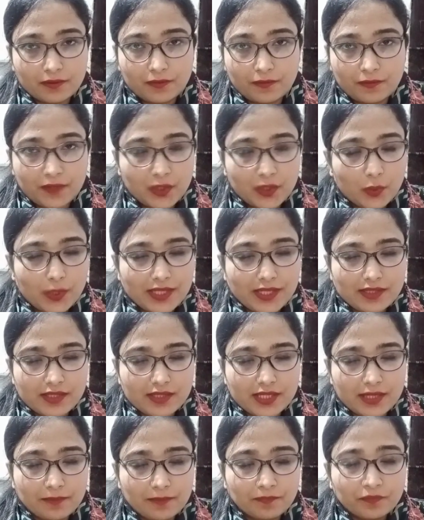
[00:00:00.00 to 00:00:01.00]

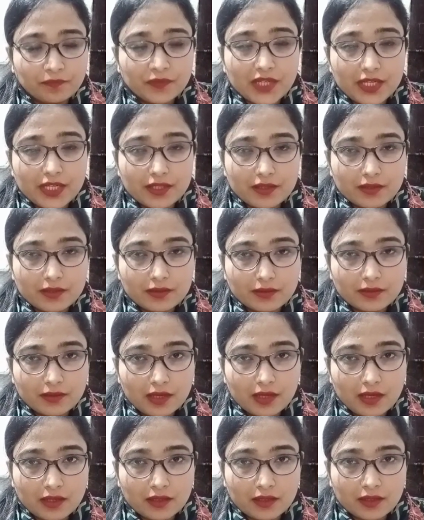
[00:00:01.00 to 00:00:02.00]
frequency,
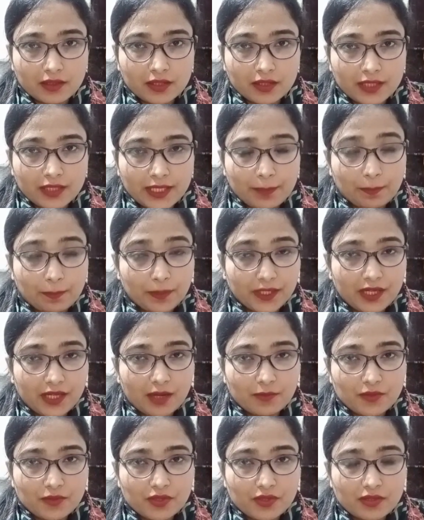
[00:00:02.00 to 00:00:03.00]
it
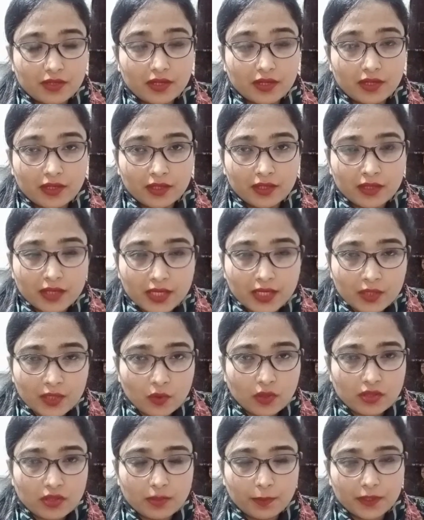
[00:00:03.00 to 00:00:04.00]
becomes
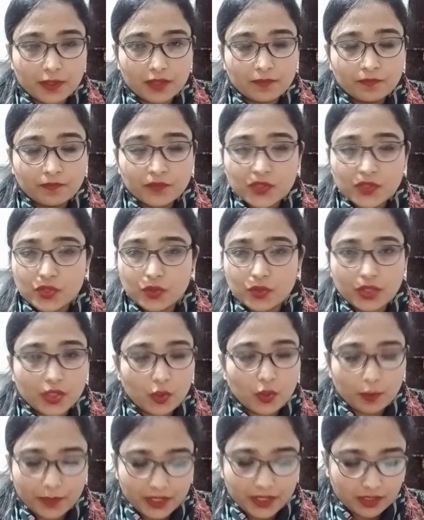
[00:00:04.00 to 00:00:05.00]
inaudible to the
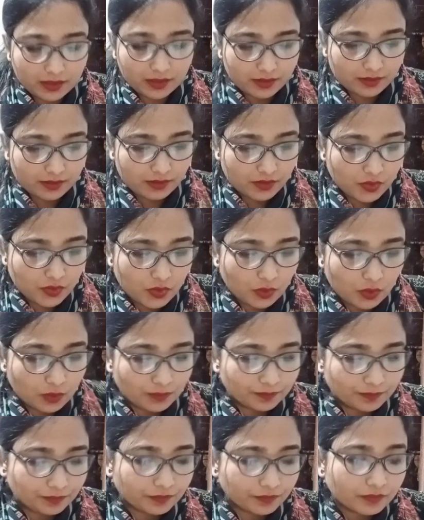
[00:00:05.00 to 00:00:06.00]
human ears.
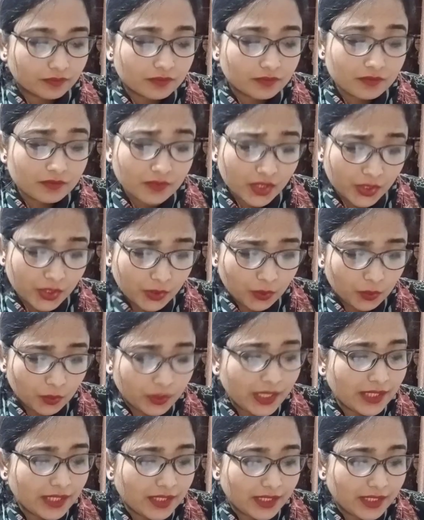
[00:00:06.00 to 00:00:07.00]
So you know
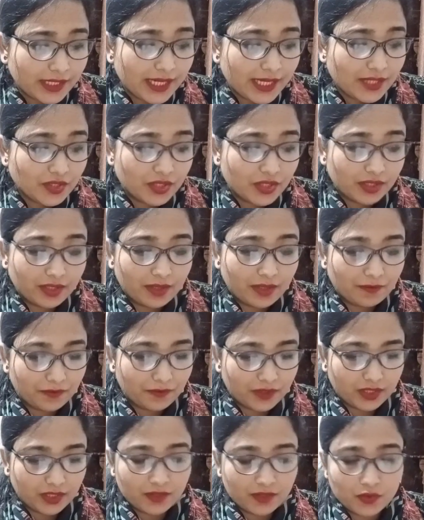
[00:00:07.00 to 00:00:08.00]
that it can't hear
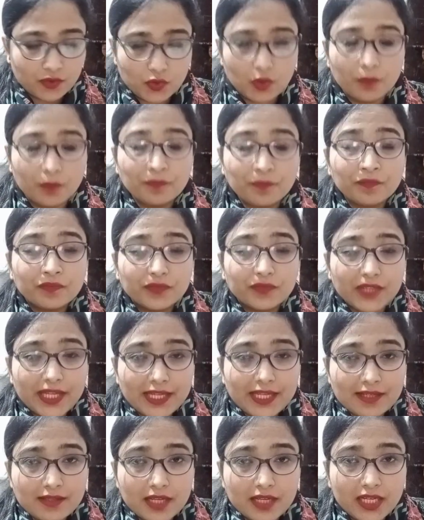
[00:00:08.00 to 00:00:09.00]
everything. So there
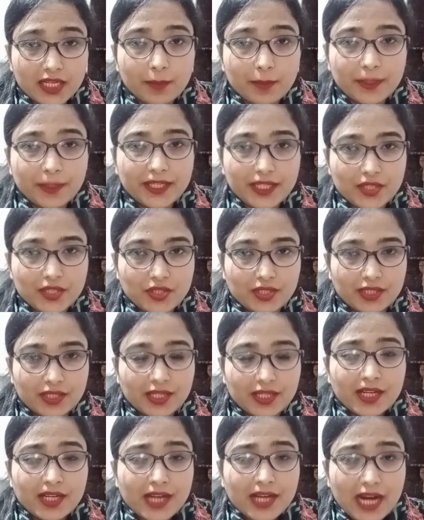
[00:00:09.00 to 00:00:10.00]
is a limitation,
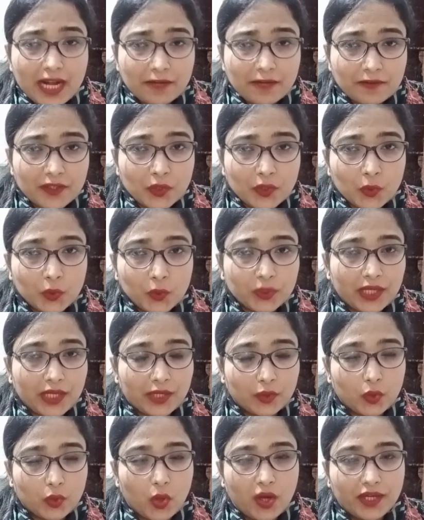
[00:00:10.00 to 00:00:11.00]
and we know
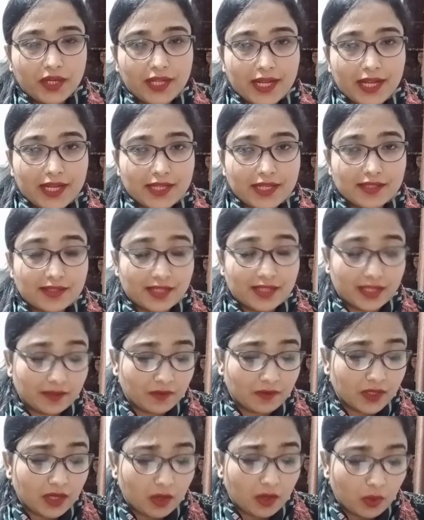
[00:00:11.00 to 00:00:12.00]
that God has
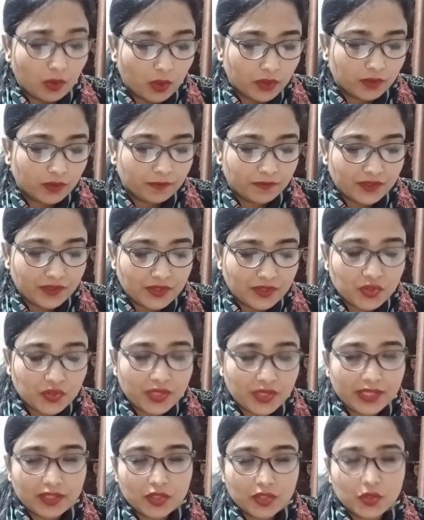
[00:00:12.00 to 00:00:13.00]
given a lot of
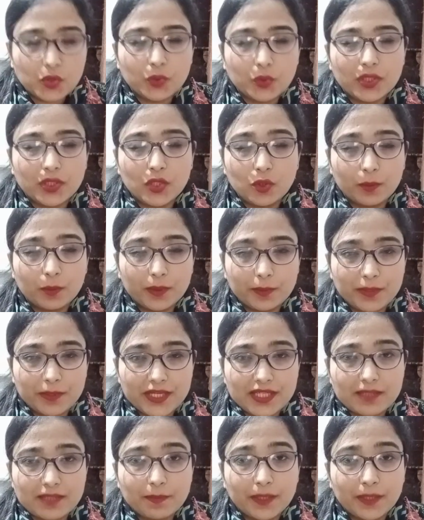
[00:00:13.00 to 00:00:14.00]
strength to the human
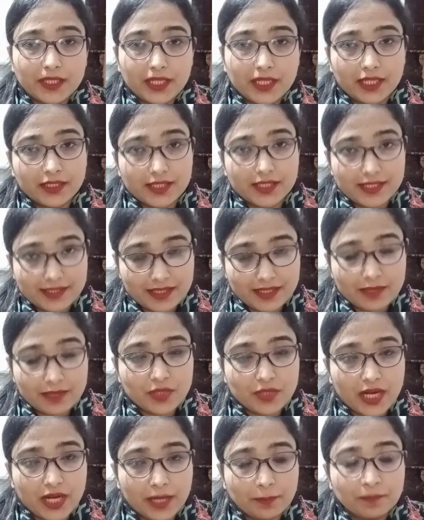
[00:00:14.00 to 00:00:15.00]
beings, but at the same
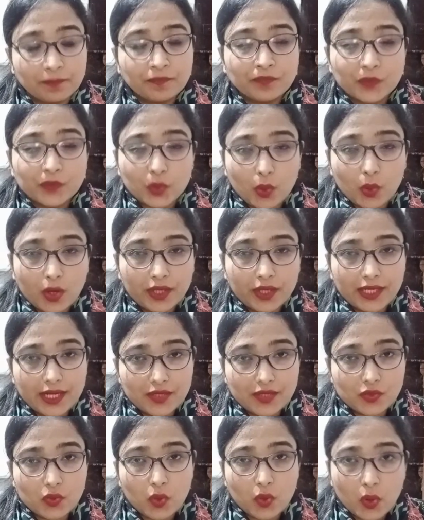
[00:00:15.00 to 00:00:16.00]
time God
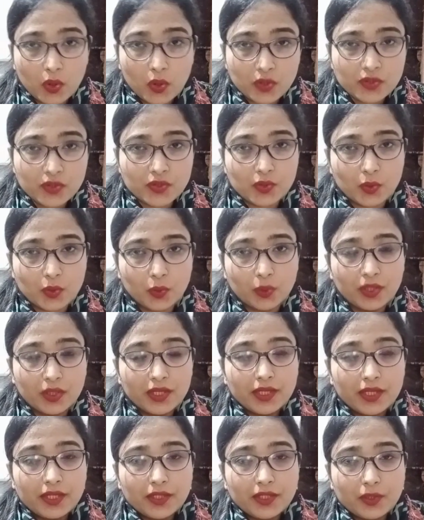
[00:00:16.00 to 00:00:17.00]
has also,
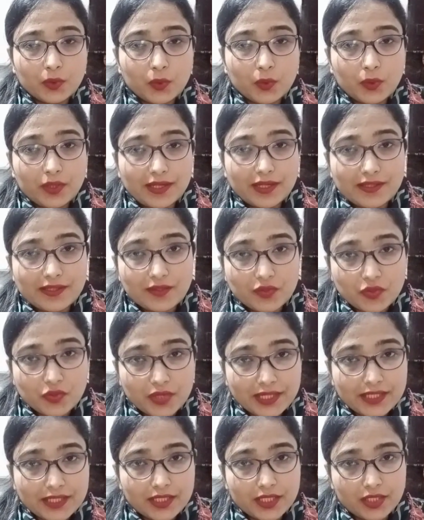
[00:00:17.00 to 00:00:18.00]

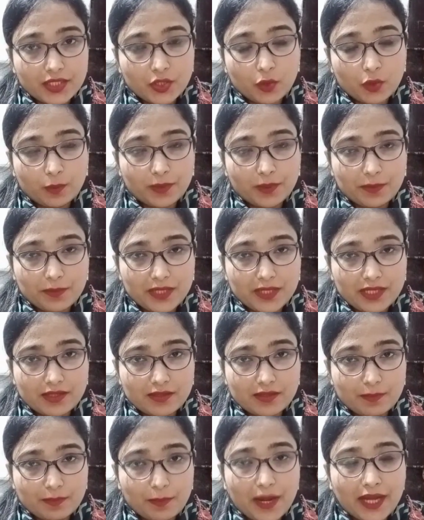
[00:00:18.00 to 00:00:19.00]
restricted human
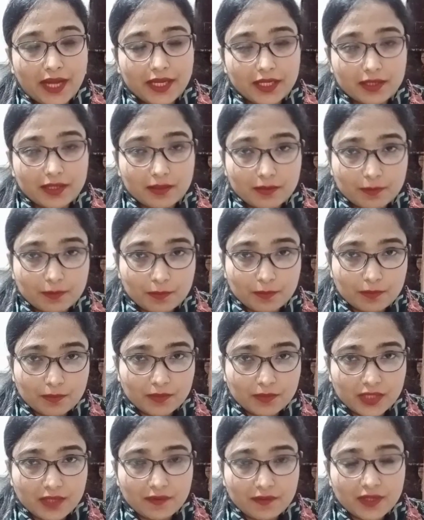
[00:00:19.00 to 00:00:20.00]
beings by
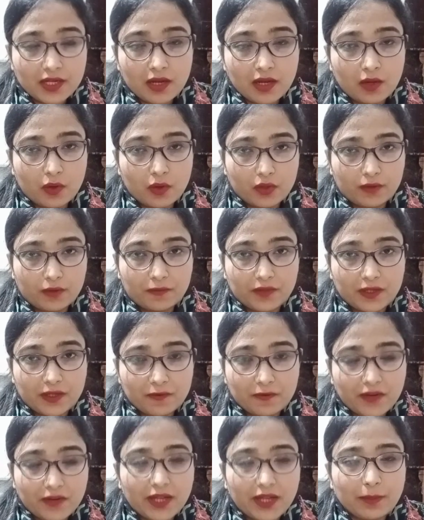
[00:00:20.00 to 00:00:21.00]
giving a lot of
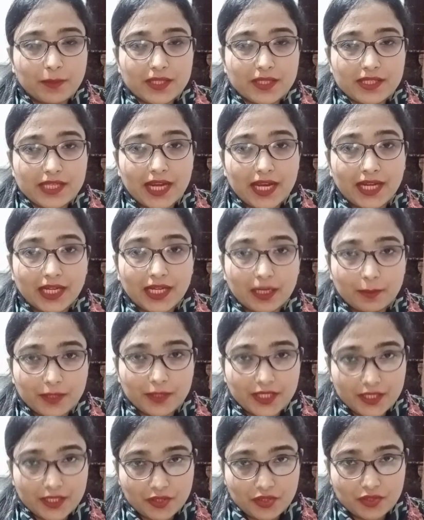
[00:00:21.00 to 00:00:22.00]
confinements and
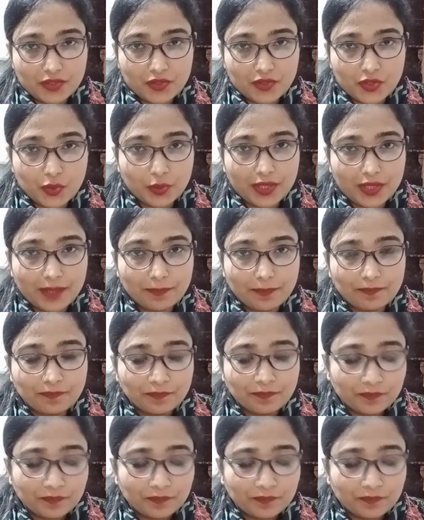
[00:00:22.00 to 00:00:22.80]
limitations to them.